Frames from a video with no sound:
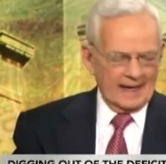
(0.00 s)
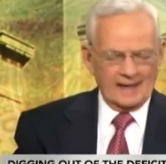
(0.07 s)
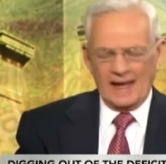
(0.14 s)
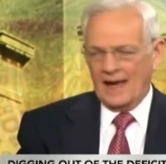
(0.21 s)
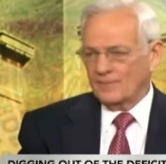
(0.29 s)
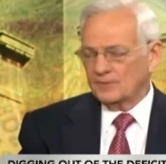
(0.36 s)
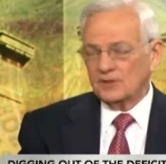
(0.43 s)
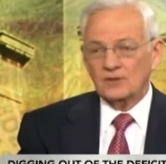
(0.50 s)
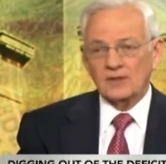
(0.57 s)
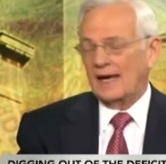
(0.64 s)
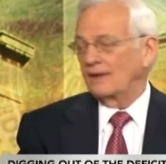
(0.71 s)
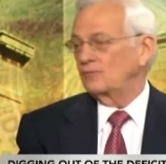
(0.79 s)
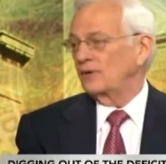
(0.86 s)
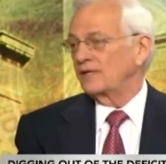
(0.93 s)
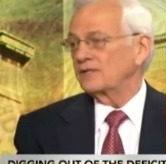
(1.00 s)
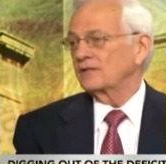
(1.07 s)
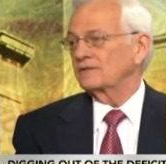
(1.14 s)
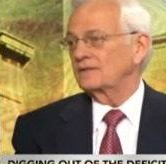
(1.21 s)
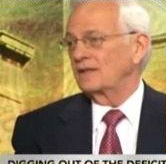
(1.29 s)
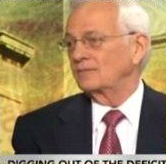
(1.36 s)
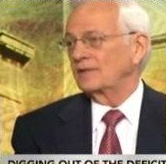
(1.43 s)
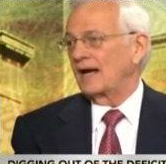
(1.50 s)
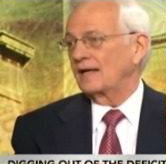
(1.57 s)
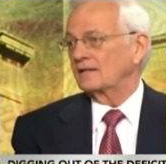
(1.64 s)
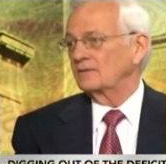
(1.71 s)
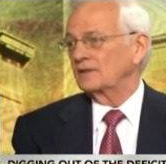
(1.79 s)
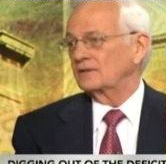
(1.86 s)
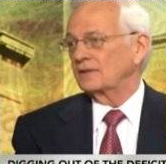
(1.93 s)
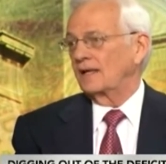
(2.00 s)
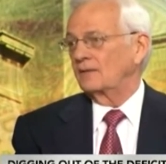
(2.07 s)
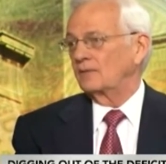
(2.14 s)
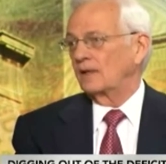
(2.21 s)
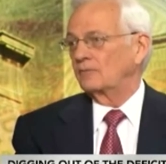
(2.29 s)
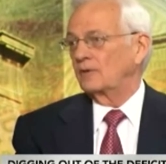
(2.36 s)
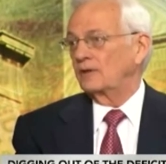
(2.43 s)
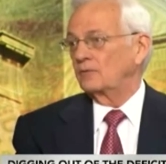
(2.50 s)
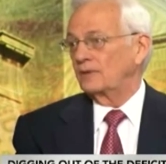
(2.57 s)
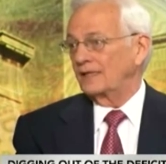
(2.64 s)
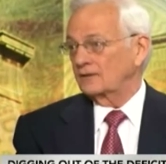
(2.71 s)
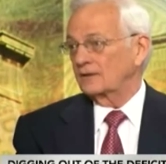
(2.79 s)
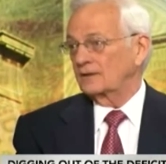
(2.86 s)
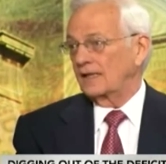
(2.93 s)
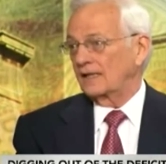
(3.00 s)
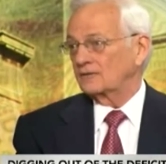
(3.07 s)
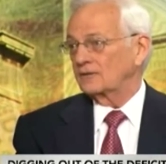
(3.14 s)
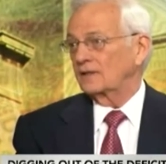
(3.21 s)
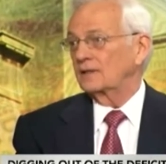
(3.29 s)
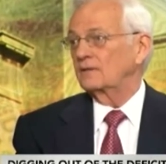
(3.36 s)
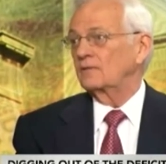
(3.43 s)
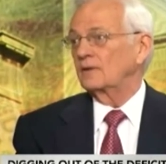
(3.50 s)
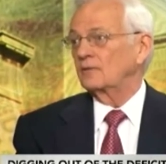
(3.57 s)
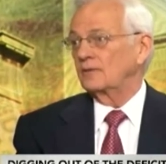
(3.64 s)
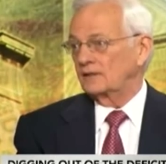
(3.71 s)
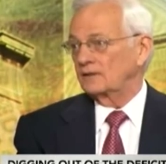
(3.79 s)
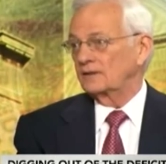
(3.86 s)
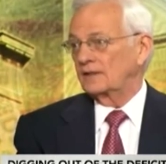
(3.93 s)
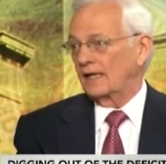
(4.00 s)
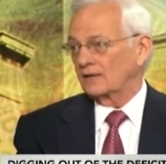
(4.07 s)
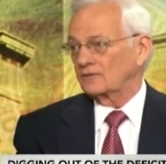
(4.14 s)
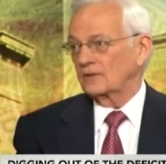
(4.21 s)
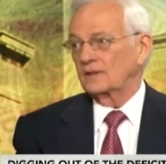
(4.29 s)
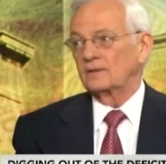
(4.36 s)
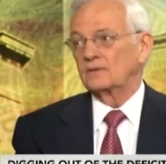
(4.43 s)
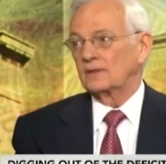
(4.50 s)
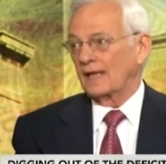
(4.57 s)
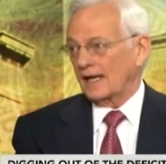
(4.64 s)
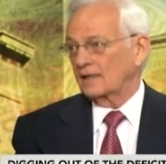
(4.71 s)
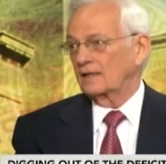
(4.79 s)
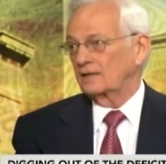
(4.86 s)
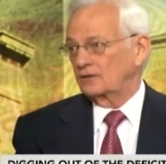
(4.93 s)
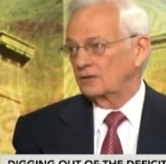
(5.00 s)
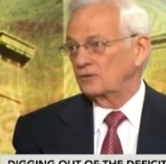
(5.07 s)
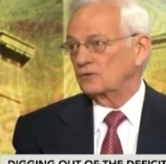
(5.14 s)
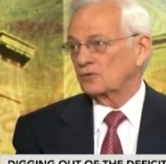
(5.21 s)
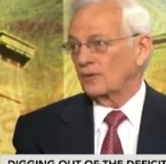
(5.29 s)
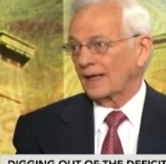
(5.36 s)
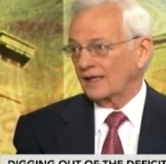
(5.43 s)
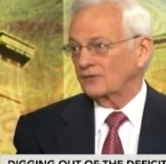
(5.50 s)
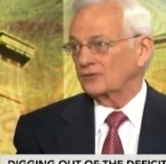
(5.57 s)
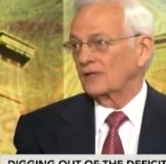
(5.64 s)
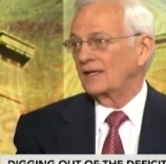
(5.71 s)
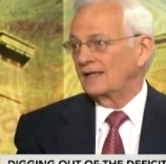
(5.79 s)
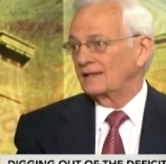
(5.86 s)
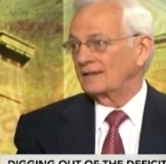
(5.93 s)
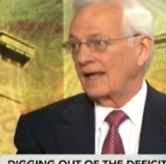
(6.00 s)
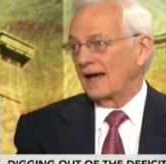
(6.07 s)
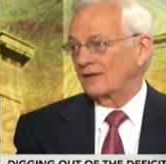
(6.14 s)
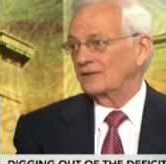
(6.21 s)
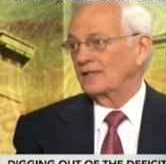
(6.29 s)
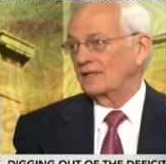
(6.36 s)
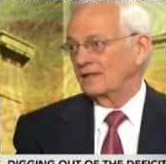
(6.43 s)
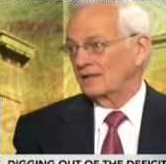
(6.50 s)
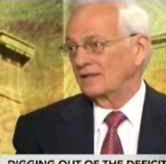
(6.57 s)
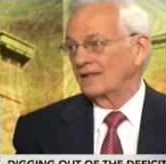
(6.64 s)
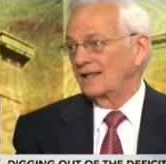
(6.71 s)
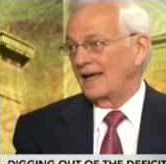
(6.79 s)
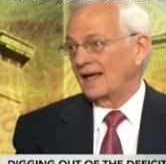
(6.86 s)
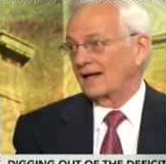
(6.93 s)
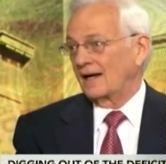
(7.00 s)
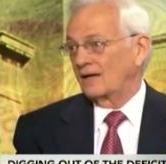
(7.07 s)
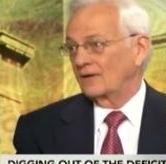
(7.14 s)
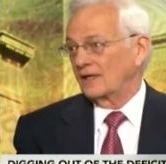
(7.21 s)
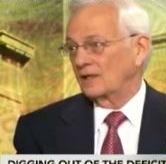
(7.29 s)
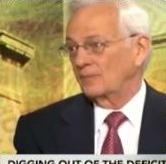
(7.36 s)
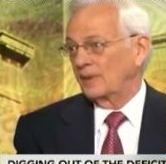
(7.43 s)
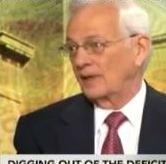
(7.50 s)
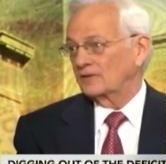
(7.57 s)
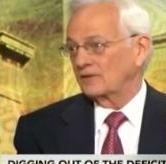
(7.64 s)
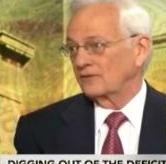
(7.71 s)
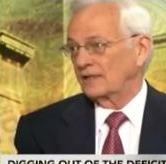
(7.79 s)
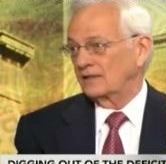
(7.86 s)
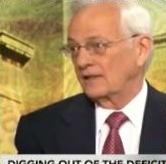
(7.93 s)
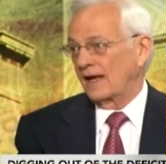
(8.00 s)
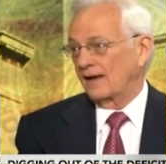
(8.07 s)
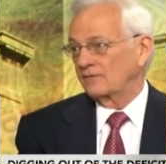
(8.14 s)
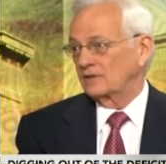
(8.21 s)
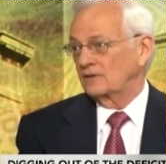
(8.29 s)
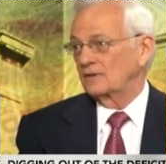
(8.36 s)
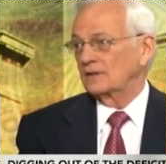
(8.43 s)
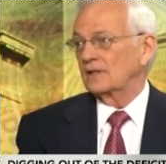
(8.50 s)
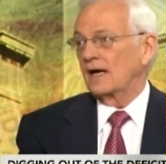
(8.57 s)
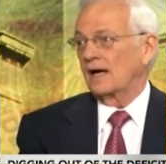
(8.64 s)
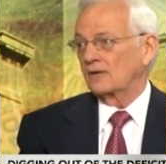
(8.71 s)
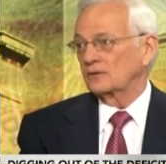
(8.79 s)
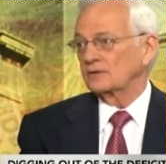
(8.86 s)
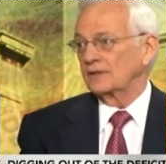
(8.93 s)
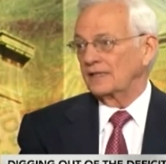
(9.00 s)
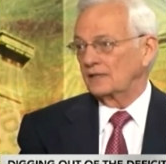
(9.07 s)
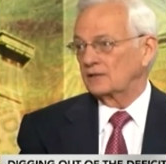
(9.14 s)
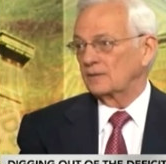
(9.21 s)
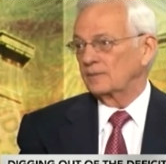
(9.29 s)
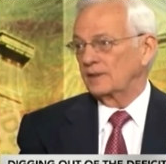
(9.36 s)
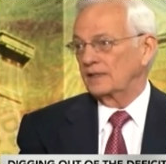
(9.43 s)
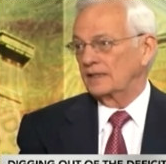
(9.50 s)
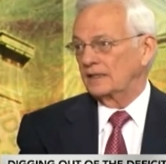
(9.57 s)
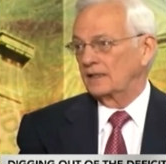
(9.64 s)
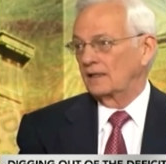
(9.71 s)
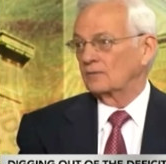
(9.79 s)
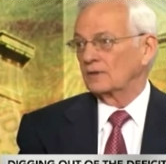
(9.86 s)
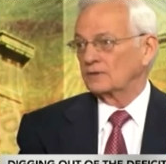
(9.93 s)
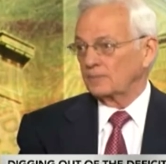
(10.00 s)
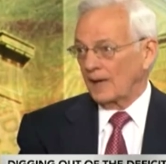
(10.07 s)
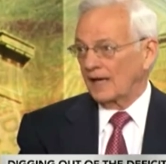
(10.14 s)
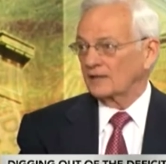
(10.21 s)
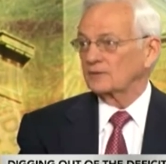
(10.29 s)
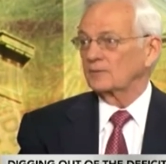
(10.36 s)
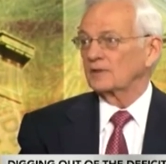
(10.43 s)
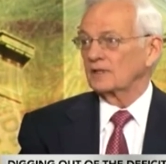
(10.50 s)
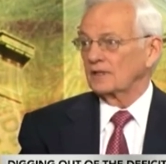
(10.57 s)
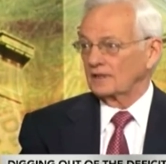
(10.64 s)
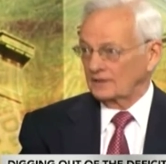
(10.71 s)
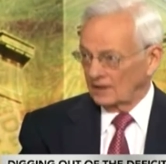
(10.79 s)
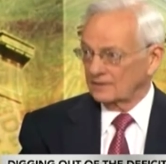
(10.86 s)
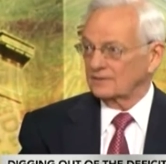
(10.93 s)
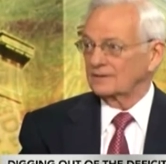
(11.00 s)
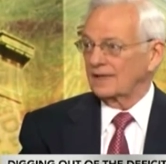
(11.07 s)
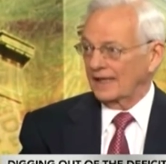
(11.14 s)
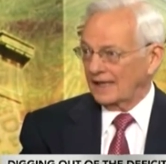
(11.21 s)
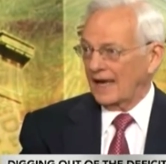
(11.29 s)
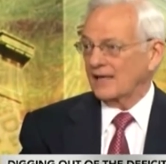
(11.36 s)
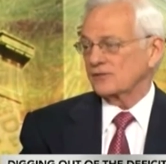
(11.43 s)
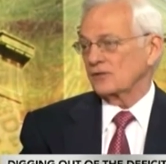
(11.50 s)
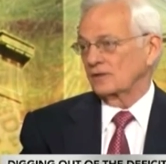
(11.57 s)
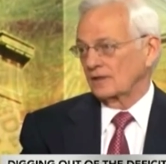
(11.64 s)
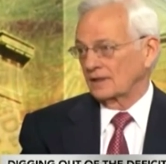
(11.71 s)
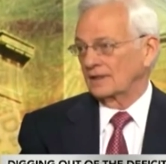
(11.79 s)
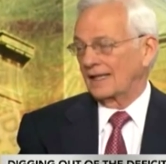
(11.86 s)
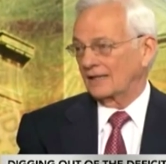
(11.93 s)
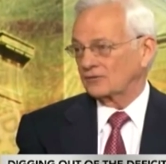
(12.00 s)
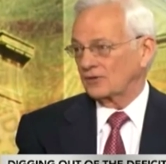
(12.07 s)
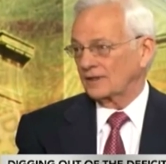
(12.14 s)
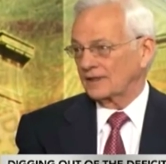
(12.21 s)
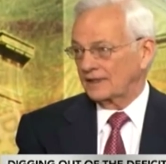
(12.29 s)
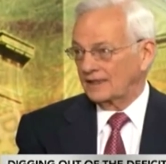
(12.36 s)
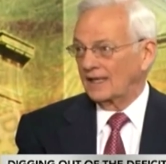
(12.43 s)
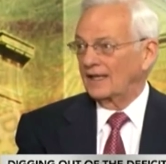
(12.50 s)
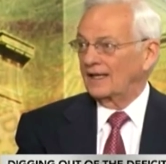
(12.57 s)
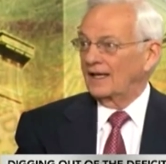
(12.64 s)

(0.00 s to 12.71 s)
A absolutely. I wish Tim Geithner would say, when we reach the debt ceiling, we reach the debt ceiling, we're not going to do tricks down here at our end of Pennsylvania Avenue. The Congress needs to be responsible and adult and take action on the debt ceiling.